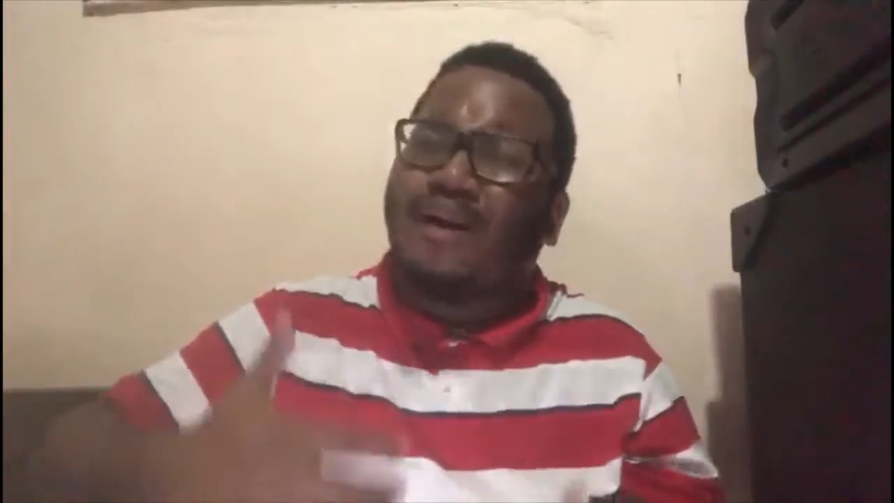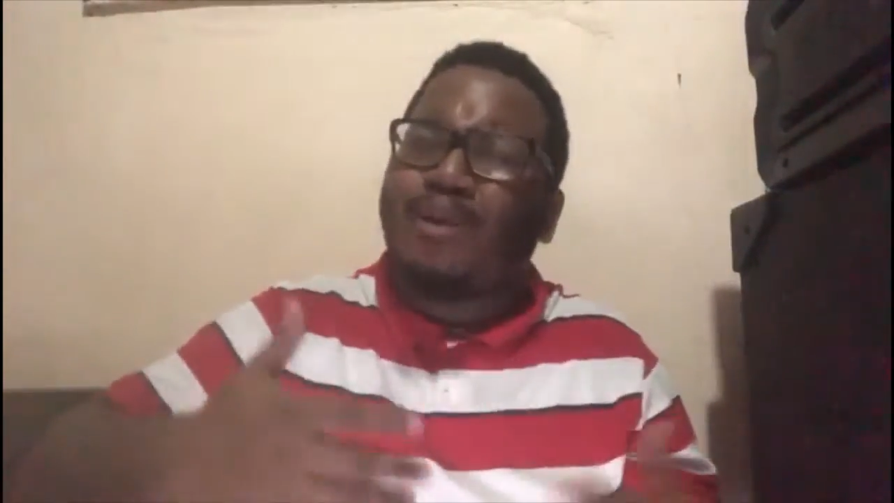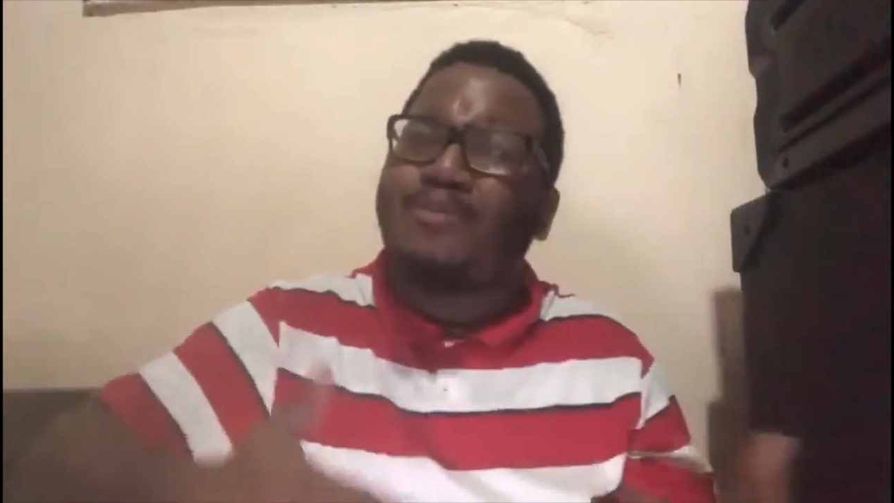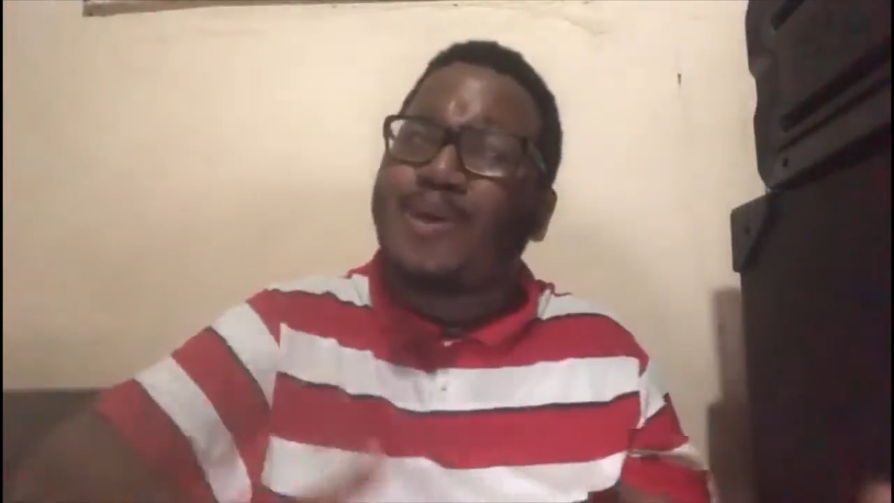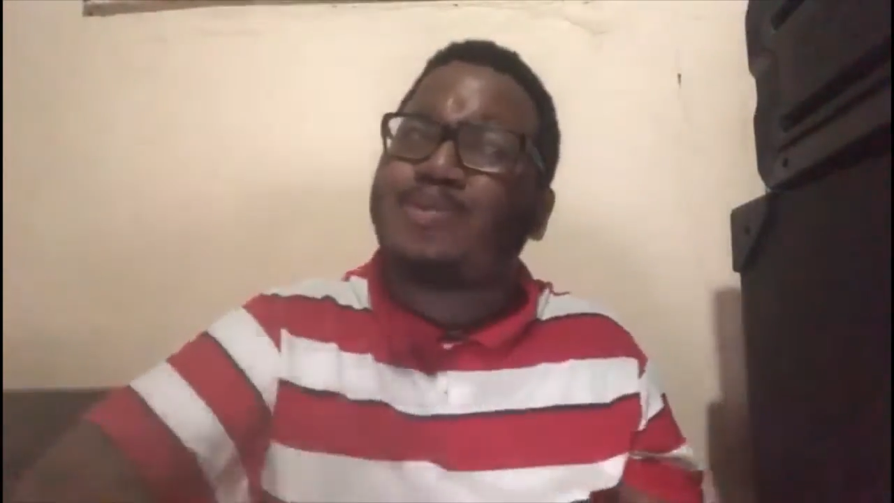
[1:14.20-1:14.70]

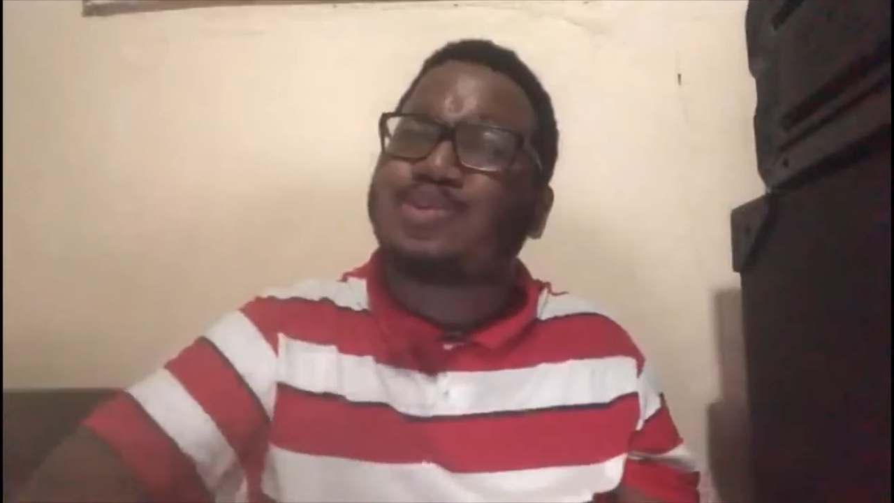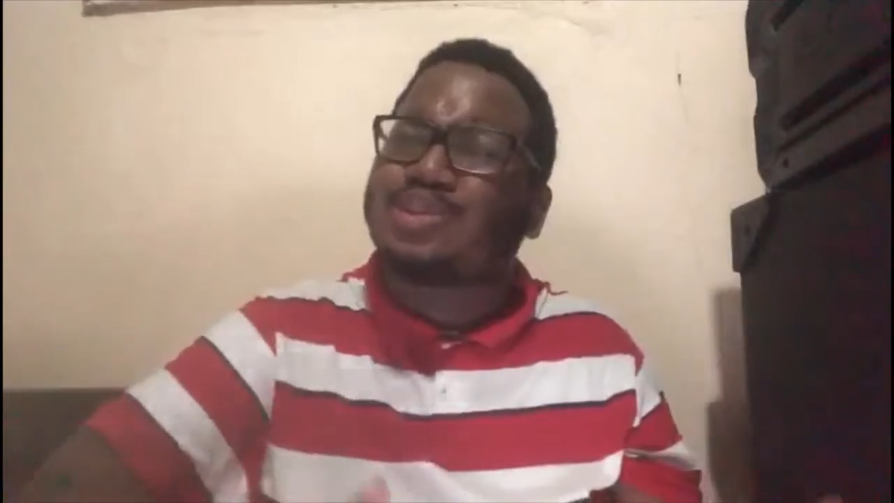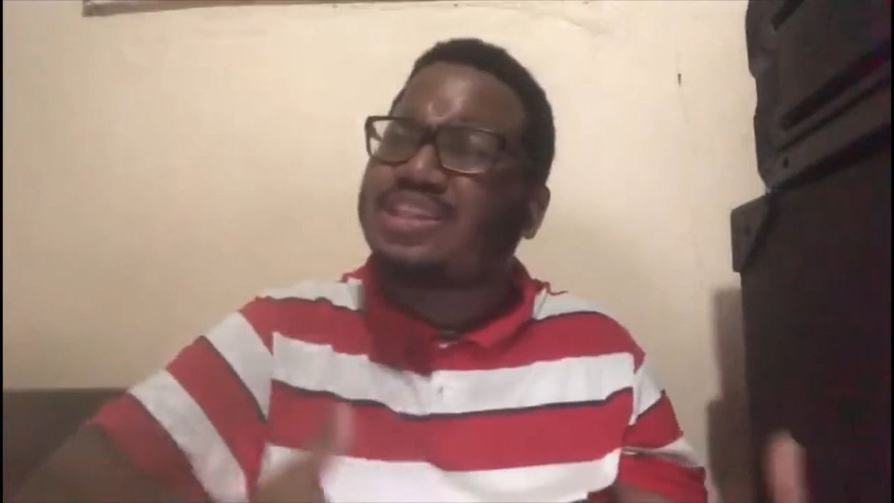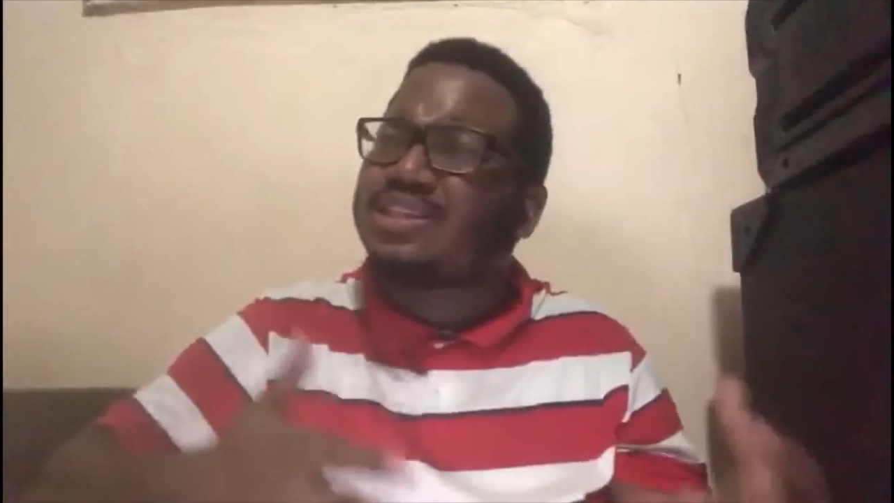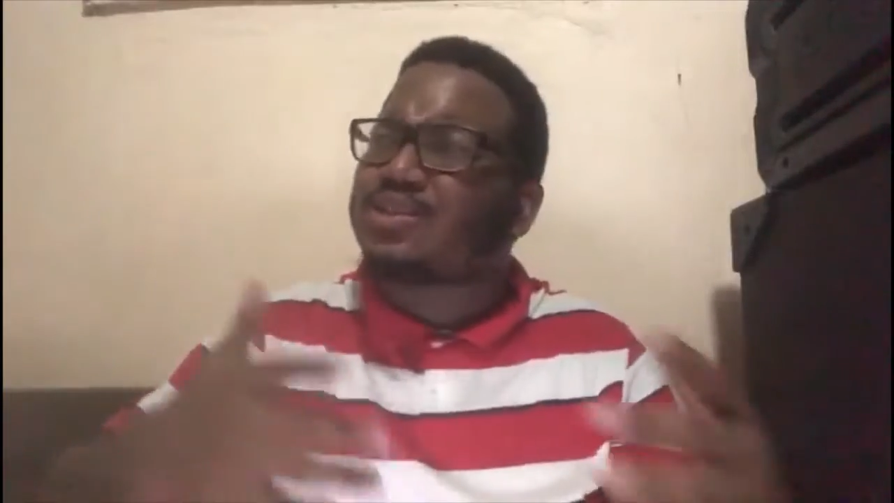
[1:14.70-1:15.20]

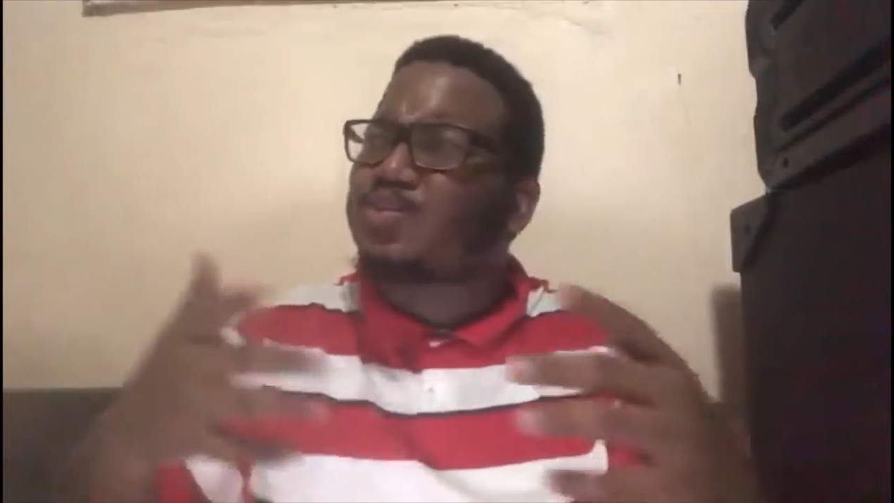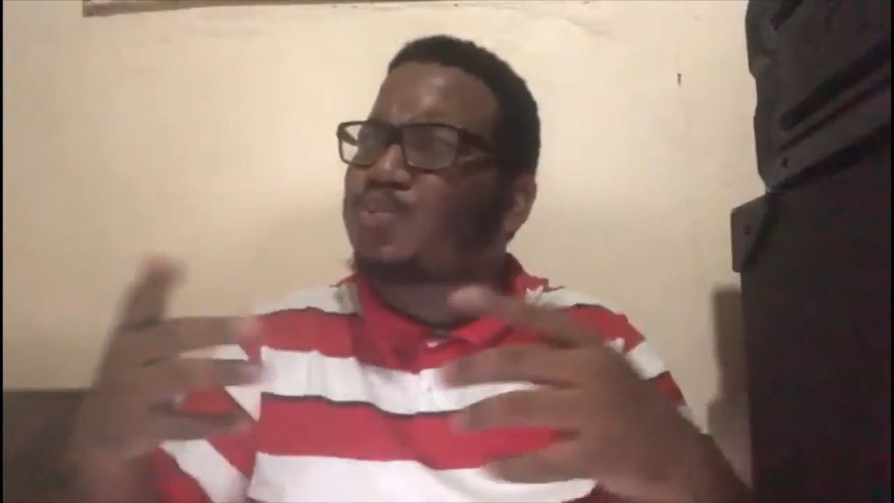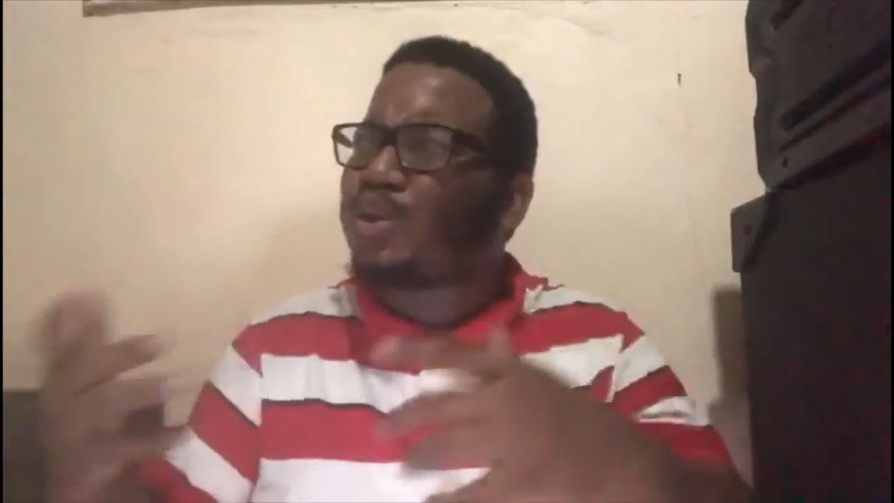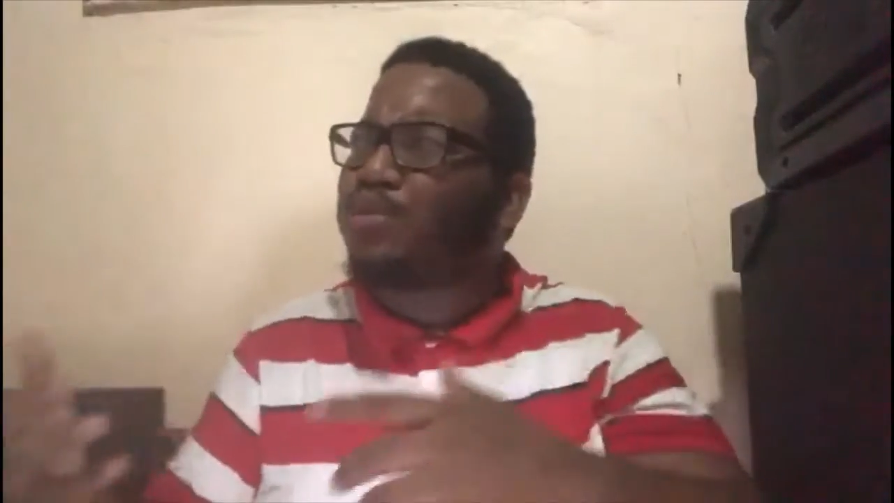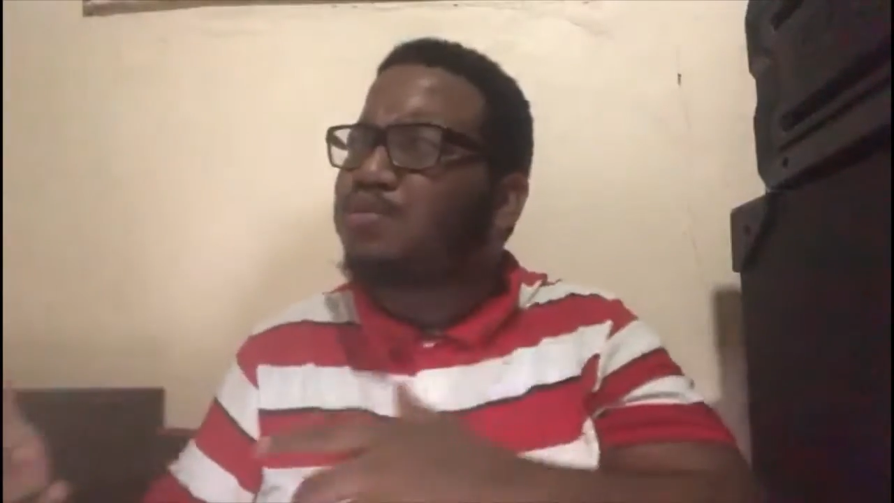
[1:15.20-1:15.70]
almost is one of